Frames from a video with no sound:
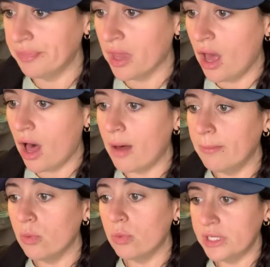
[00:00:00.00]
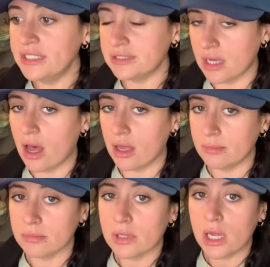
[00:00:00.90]
But when it's time
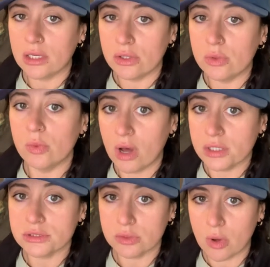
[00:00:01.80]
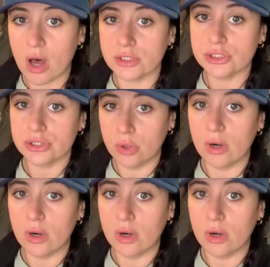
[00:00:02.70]
and you want to wash your